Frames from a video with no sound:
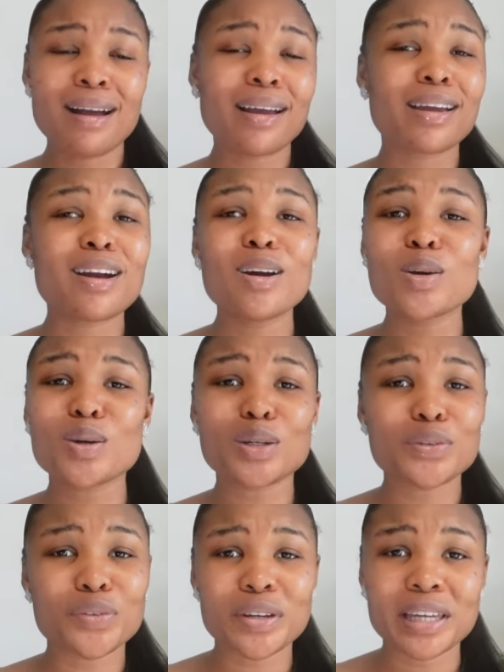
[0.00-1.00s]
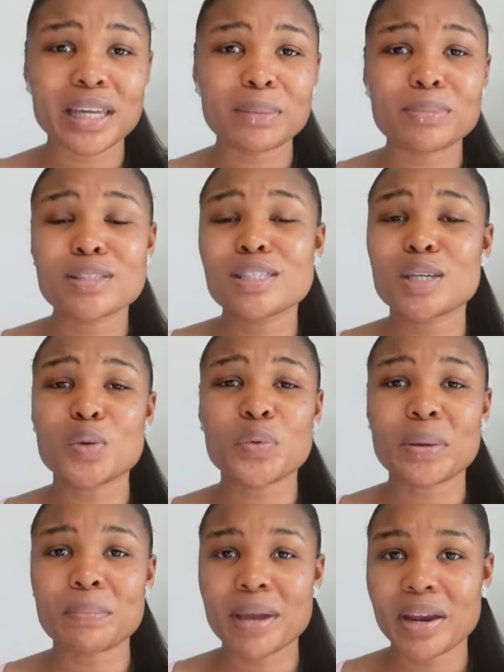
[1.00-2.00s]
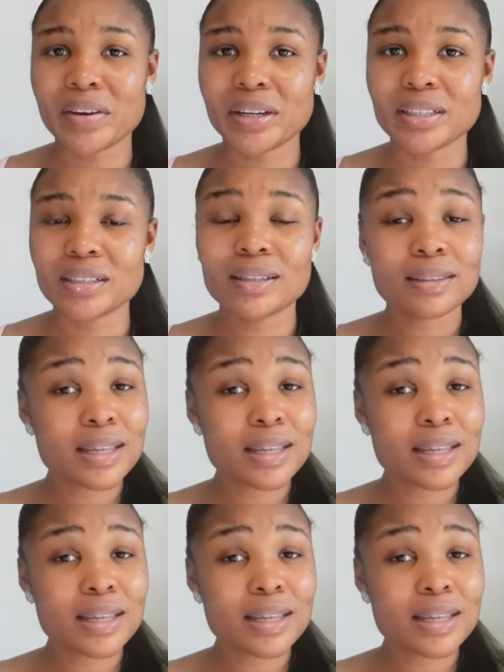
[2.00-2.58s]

I can't cook for him till we're married.